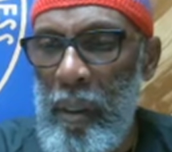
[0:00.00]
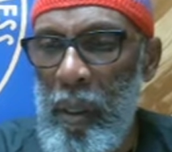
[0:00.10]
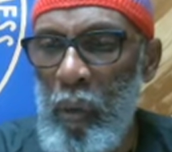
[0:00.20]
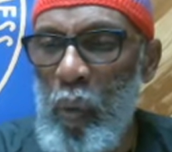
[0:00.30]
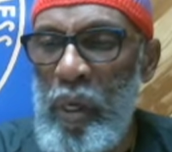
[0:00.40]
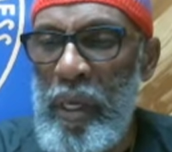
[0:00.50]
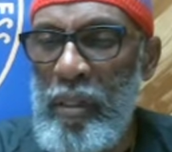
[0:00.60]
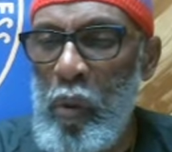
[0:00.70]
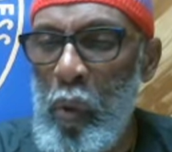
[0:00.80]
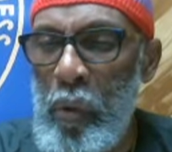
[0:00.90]
And we
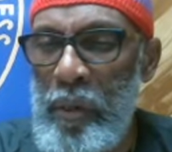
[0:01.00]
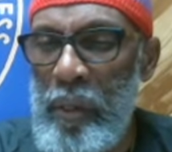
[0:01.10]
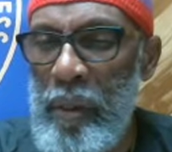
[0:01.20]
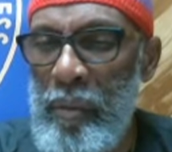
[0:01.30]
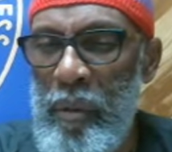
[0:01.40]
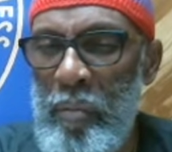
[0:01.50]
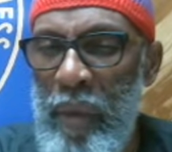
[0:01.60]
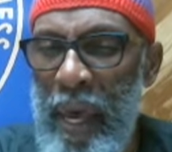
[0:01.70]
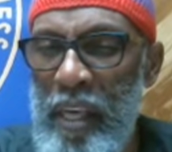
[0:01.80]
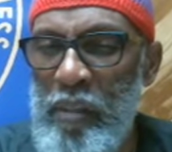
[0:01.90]
ignored him. The
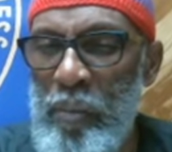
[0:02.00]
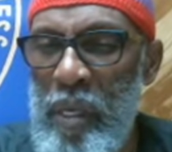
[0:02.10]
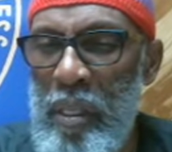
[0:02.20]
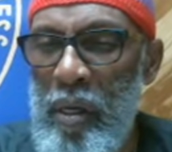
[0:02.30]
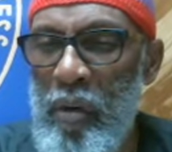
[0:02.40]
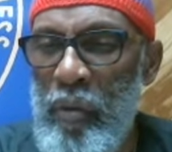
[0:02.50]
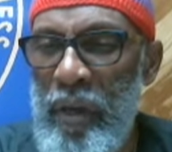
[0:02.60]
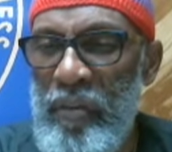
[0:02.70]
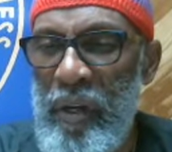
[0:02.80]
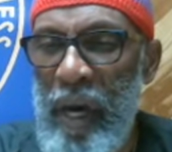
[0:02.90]
mass media
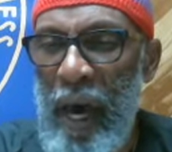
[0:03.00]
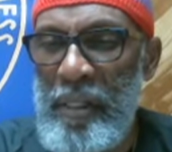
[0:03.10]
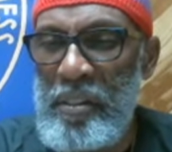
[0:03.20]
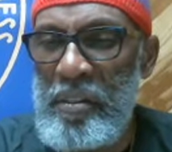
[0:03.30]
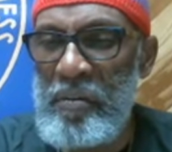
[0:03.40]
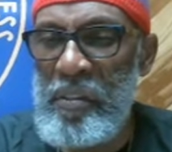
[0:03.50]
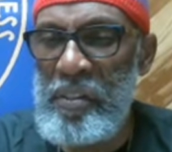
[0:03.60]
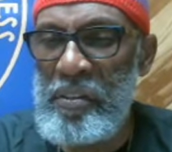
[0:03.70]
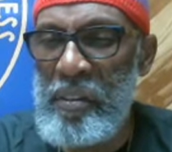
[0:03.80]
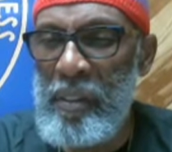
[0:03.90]
creates a cognitive
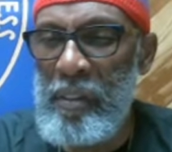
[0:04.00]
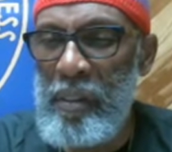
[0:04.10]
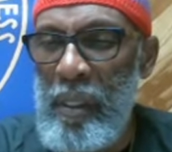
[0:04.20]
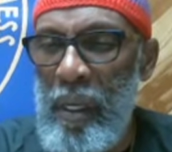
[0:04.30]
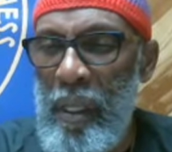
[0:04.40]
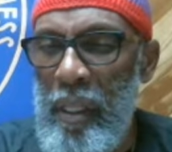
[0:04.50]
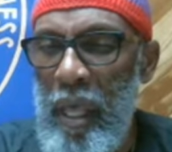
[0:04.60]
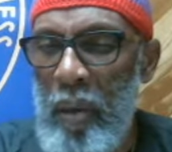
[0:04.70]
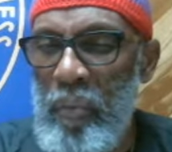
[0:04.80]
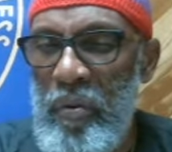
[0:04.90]
dissonance
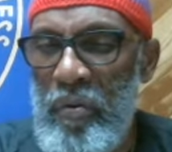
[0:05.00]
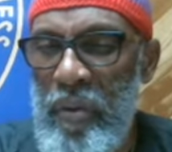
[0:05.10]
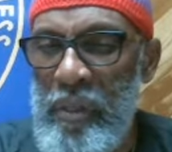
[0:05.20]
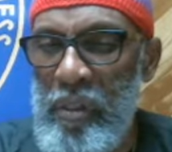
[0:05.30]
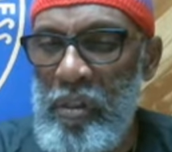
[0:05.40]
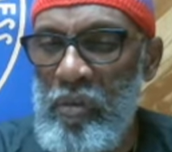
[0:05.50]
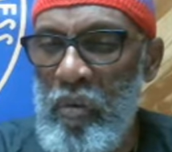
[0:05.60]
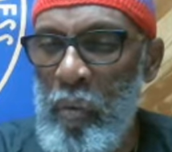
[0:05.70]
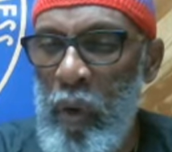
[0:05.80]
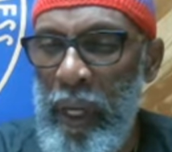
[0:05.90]
that prevents us
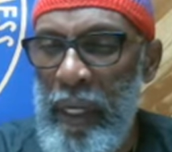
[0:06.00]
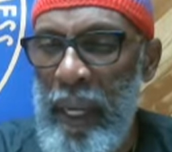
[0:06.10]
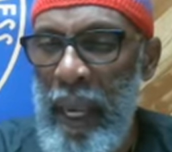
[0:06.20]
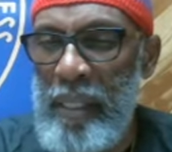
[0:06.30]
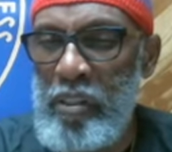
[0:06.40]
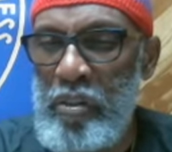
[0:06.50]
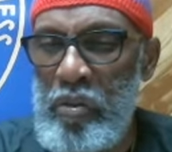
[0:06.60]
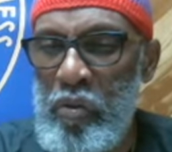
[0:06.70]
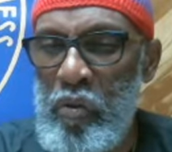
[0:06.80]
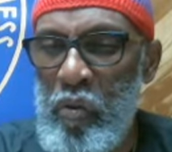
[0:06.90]
from recognizing the
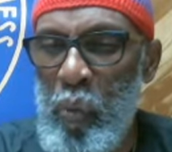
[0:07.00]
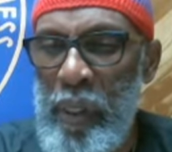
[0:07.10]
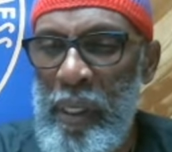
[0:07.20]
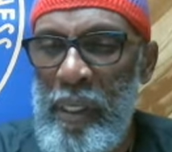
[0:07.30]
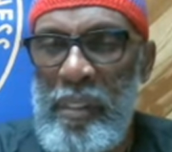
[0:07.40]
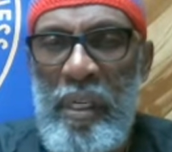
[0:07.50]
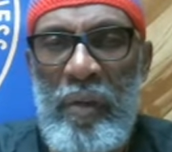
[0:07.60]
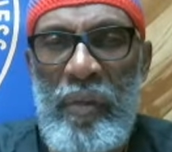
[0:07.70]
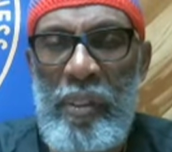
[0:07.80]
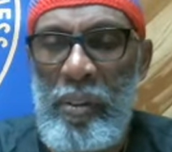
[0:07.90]
truth when it is
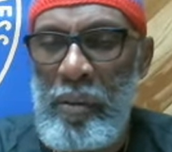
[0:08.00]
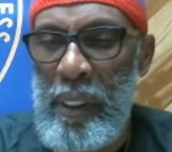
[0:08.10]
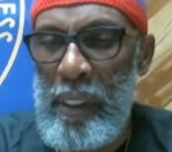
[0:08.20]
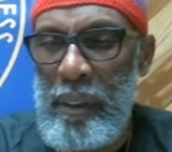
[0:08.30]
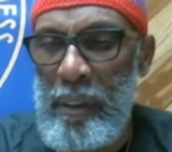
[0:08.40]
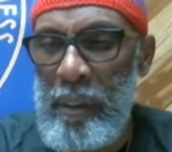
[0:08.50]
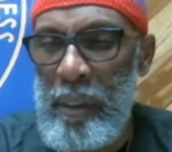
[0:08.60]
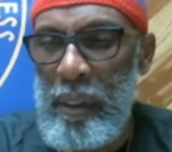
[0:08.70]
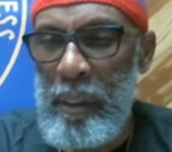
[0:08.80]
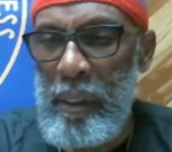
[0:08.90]
given to us.
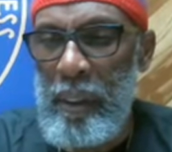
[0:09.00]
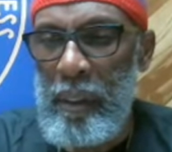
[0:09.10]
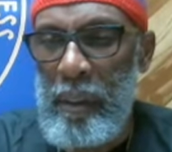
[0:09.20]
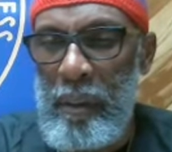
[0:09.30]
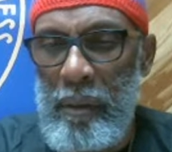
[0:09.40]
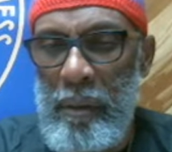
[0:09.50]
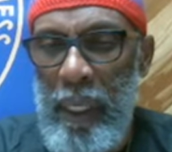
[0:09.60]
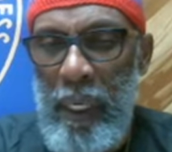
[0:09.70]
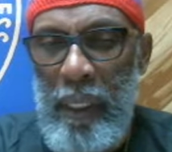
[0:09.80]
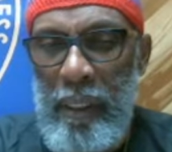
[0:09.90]

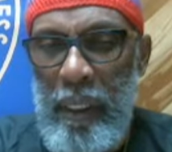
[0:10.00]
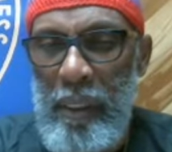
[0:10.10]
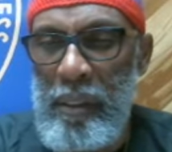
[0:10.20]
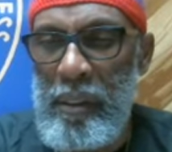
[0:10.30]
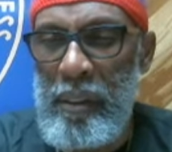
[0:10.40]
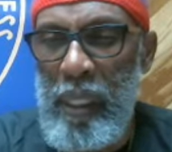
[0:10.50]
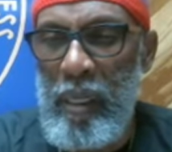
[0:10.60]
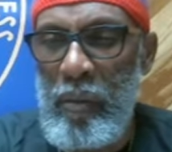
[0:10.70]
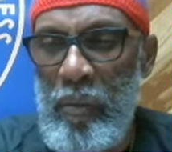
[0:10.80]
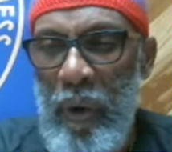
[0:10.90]
Okay? Now, this is
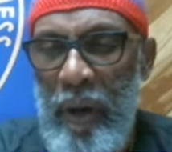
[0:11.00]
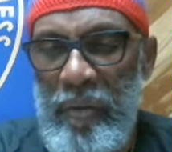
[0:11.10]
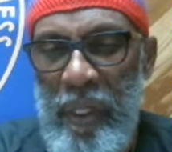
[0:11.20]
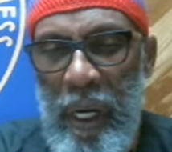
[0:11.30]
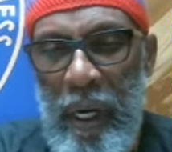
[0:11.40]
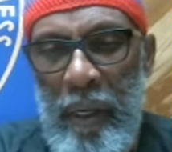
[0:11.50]
Jacob Rothschild.